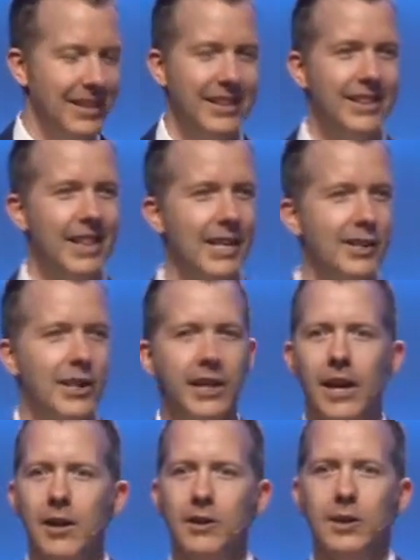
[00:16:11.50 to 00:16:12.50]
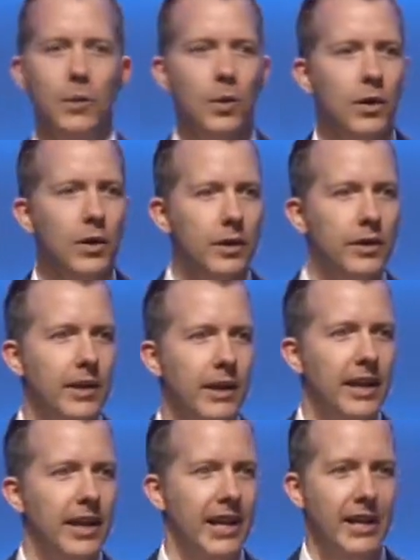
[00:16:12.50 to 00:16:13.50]
That's the cares of the world.
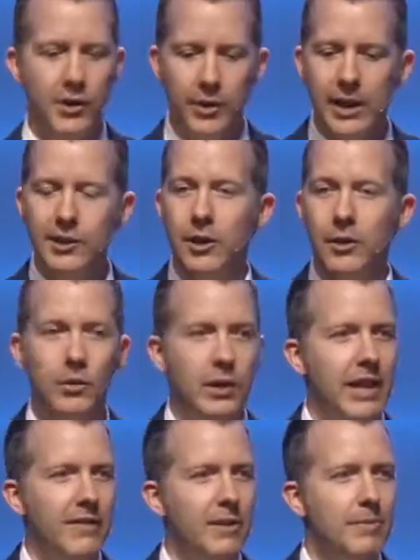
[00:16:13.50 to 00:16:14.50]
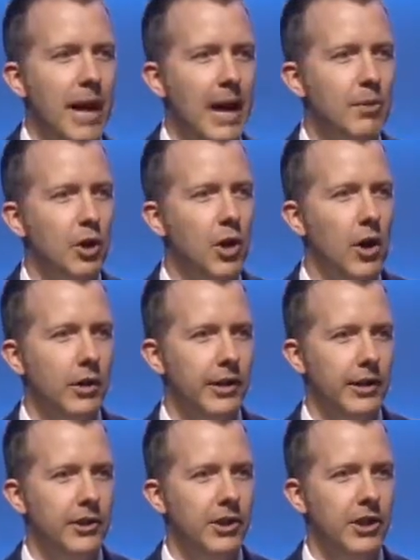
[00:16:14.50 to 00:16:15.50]
And you guys are leaving Bible
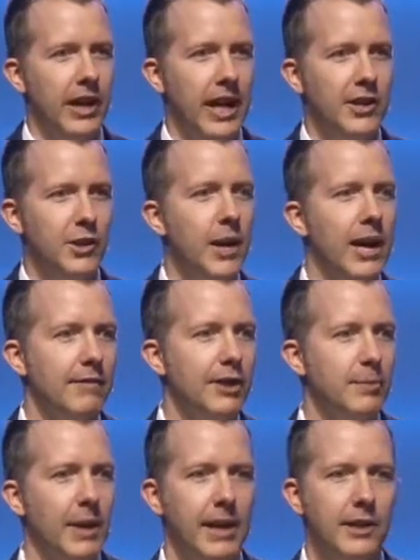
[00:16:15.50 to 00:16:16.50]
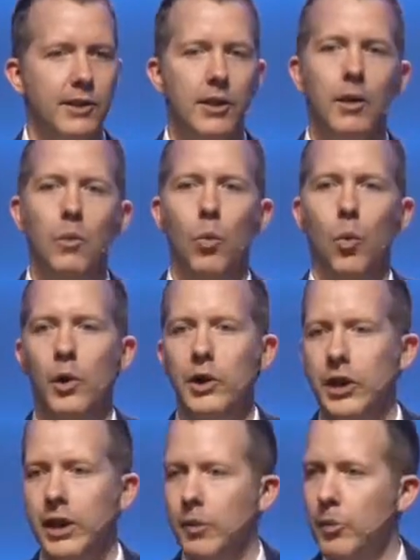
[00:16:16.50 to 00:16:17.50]
college and you have space. What are you
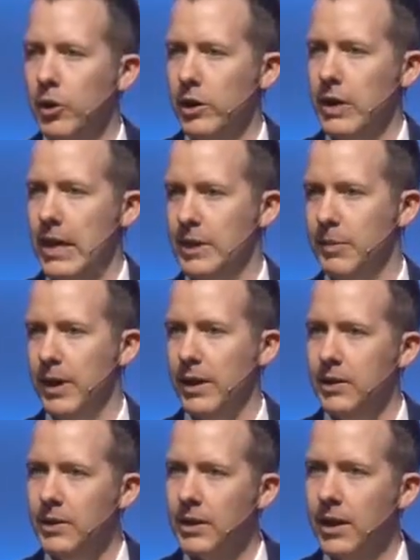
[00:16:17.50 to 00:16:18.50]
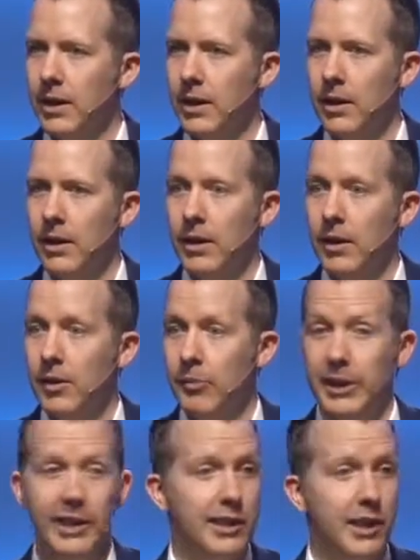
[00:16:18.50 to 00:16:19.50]
going to put in that space?
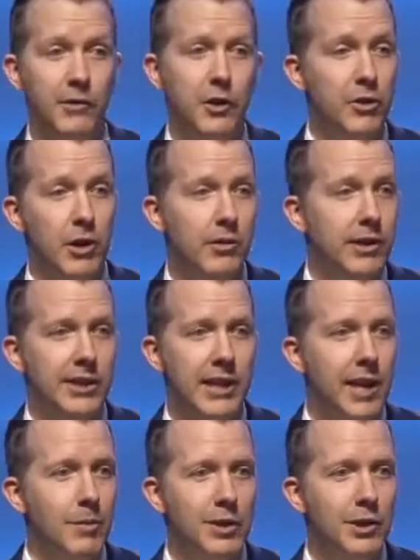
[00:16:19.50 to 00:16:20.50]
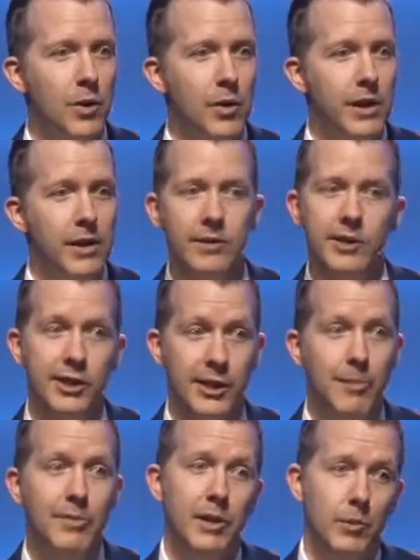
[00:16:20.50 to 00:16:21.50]
Because if you don't decide what's going there,
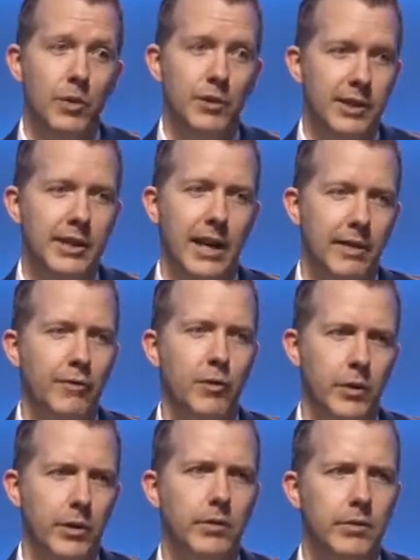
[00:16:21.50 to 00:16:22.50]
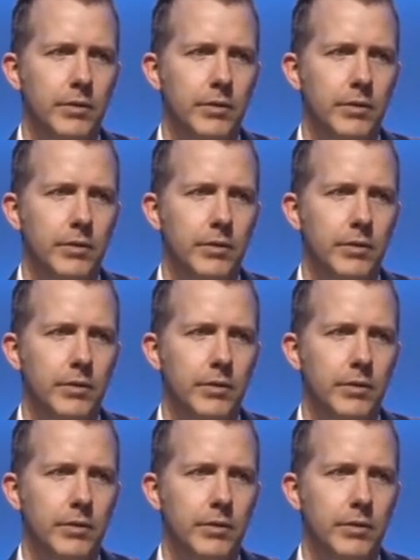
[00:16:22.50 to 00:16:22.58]
something will decide for you.